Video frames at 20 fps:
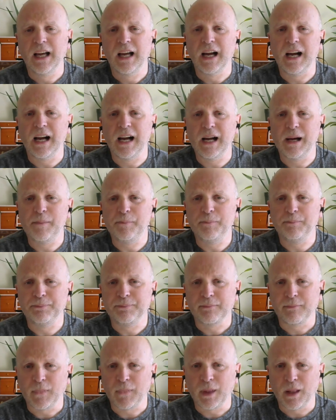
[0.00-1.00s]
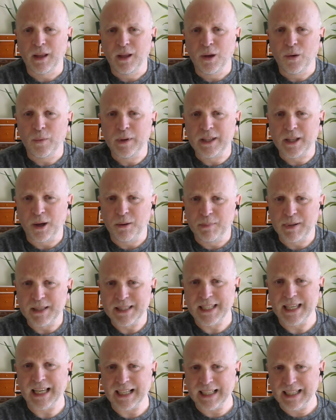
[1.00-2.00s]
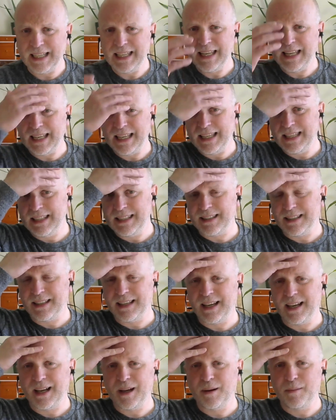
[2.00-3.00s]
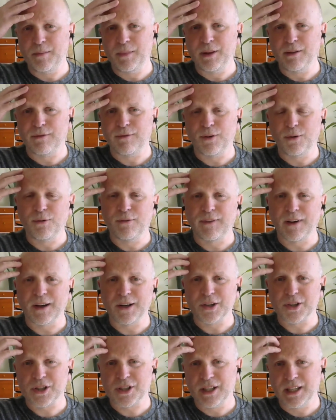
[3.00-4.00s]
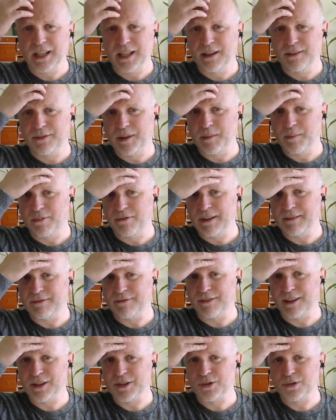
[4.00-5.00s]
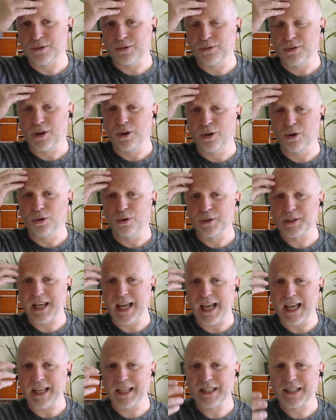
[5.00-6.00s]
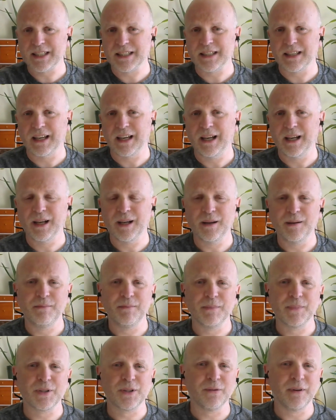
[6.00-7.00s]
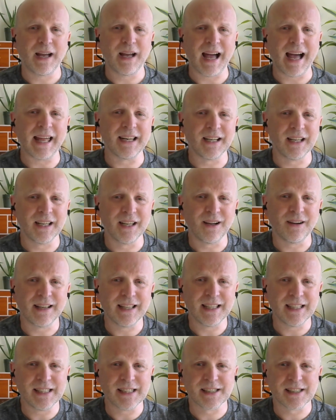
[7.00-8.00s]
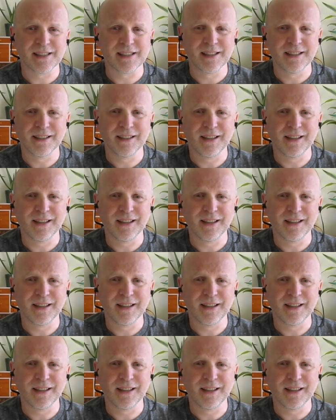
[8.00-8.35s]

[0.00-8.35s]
we don't particularly need the full functioning of the prefrontal cortex to analyze,